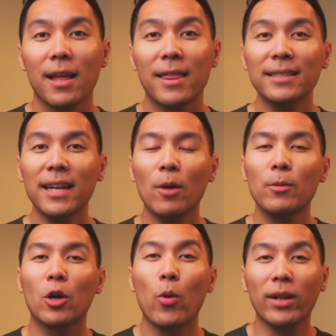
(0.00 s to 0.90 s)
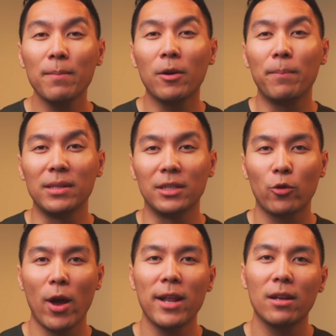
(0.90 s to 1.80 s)
This can help you quickly build business
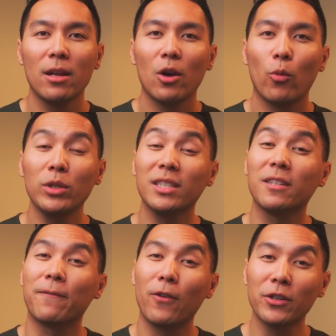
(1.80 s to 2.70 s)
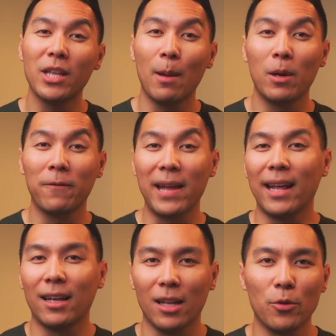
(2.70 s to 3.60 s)
credit, which is the first step of
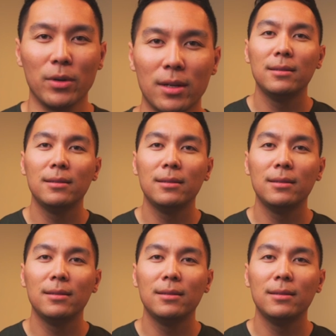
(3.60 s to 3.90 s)
getting a loan.